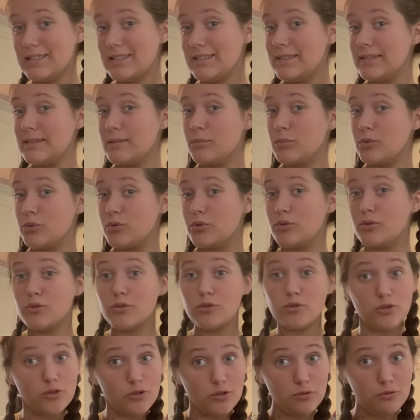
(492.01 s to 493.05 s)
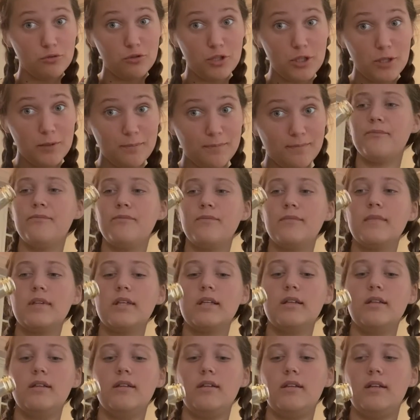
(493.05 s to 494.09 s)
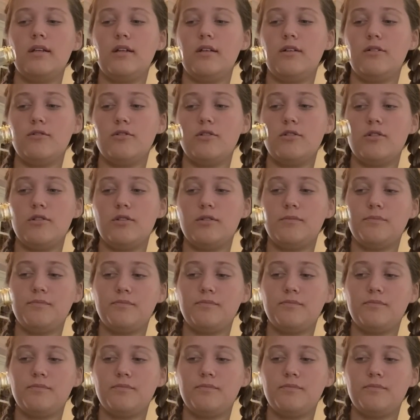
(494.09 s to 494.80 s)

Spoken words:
simple sushi. Then I'll just